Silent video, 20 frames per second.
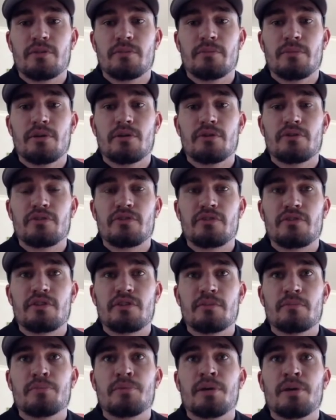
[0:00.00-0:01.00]
most
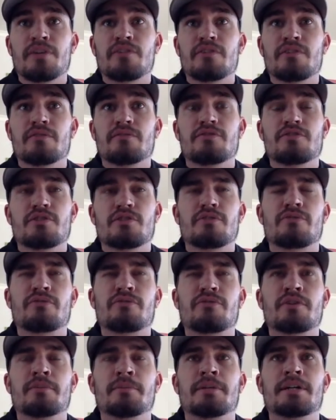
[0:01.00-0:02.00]
impressive just
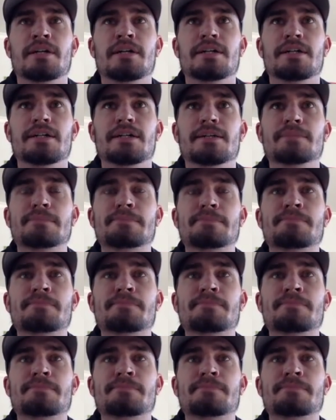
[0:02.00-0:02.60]
from a